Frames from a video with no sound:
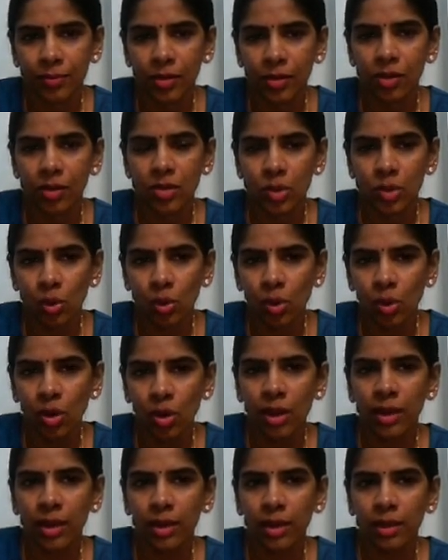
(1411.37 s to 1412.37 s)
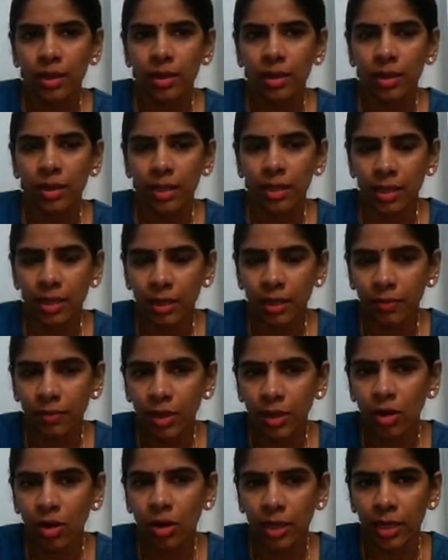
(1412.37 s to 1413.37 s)
So, in
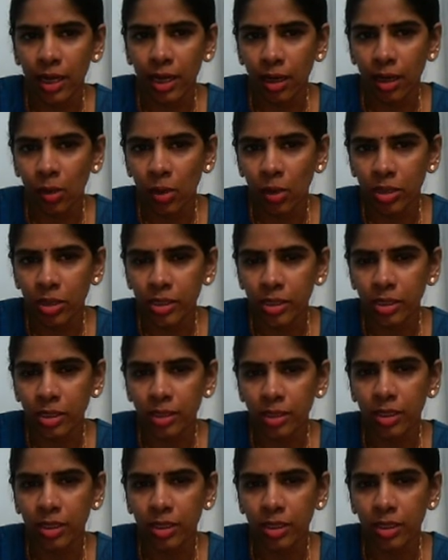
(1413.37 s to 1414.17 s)
river or canal water,